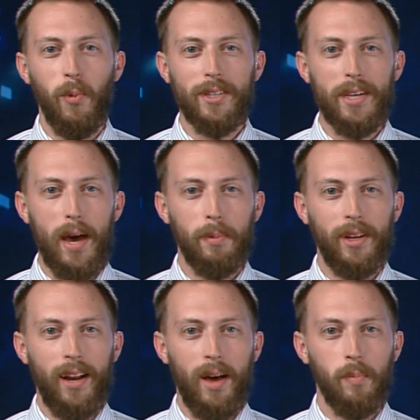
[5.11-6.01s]
what's
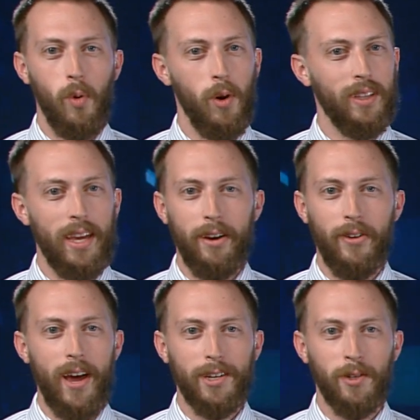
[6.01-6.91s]
happening on board the
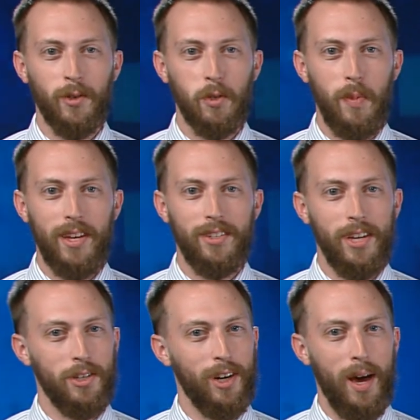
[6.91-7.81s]
International Space
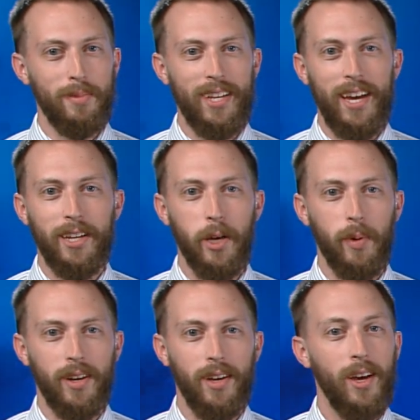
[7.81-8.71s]
Station. I'm Dan
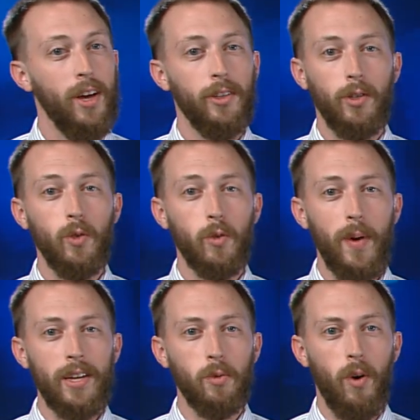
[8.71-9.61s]
Huot. Two
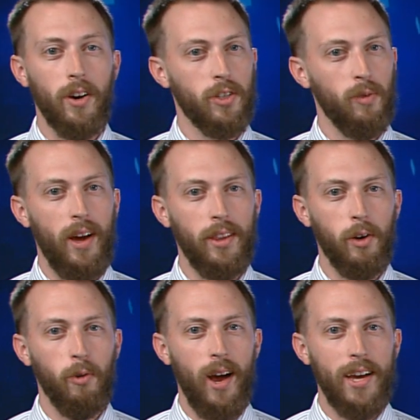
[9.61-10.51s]
spacewalks around the
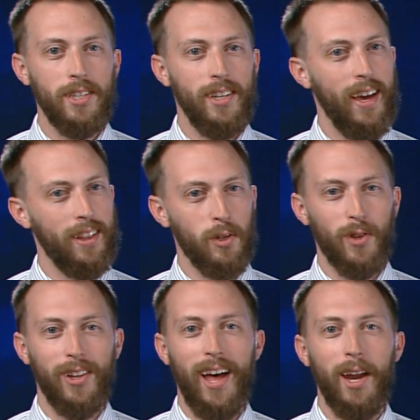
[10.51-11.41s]
horizon, and there's
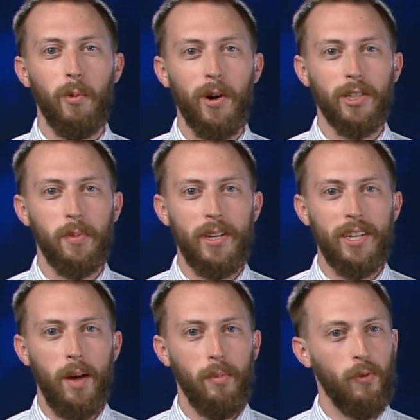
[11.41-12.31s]
a lot of work to be
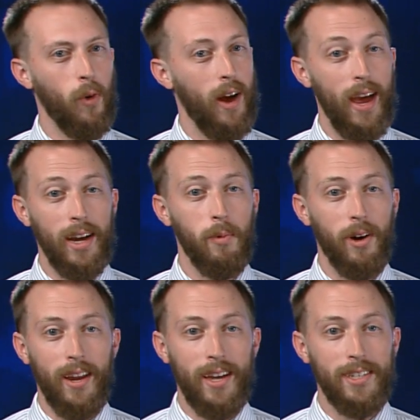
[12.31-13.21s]
done before
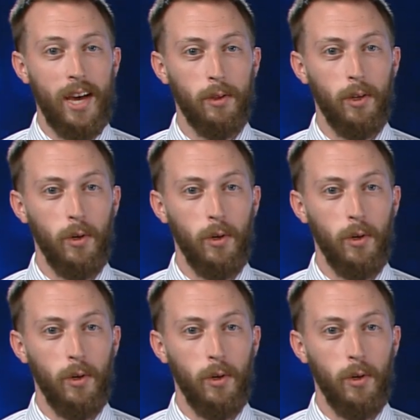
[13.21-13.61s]
anyone heads out the